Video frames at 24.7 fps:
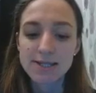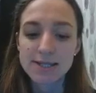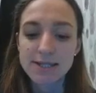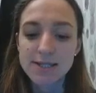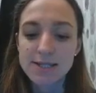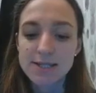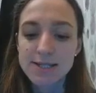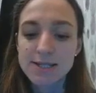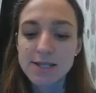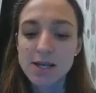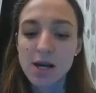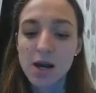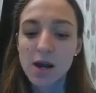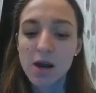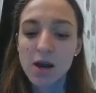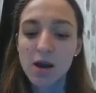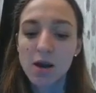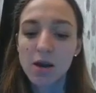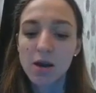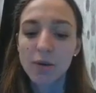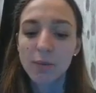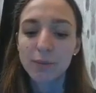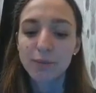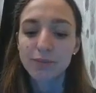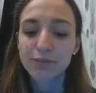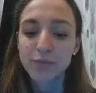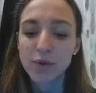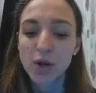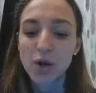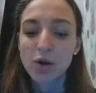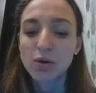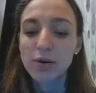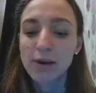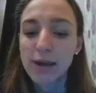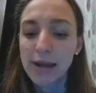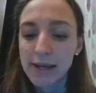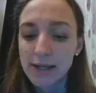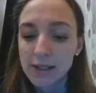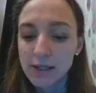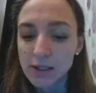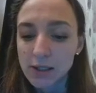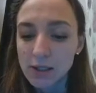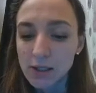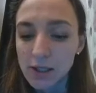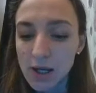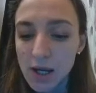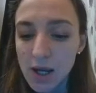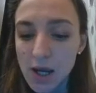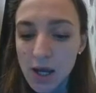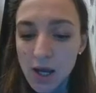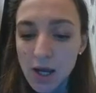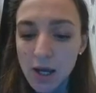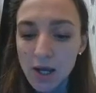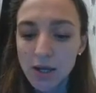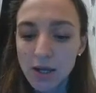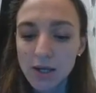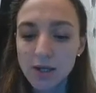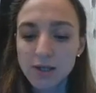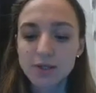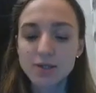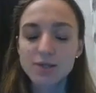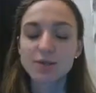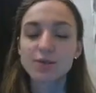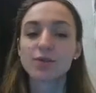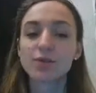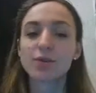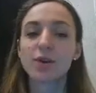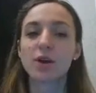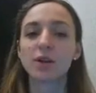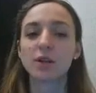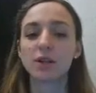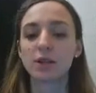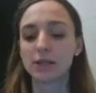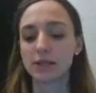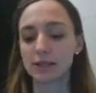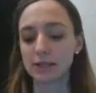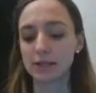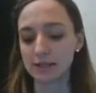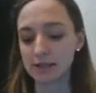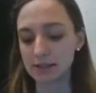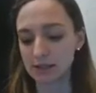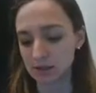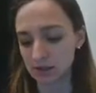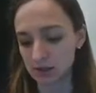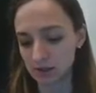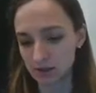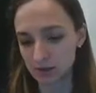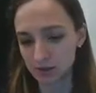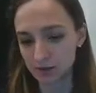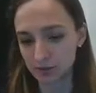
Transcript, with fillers: its um, organic integral link.